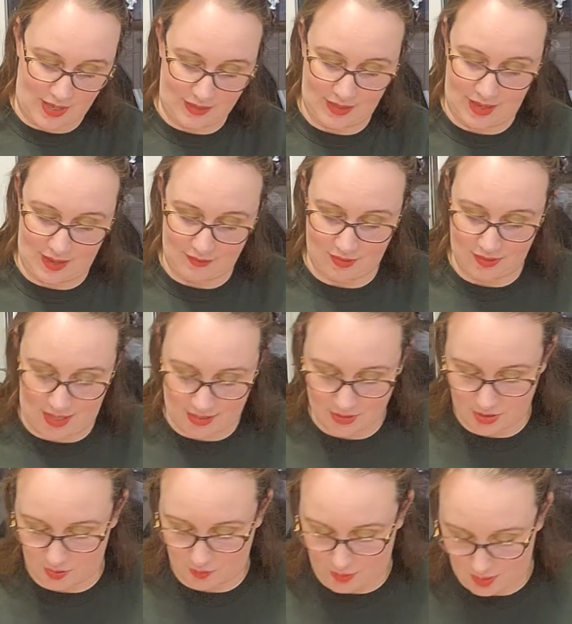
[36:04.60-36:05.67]
and have it not
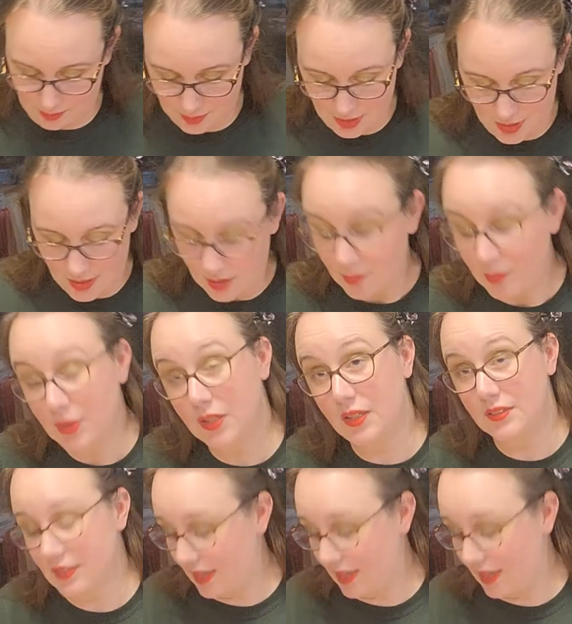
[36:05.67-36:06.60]
show up. But it doesn't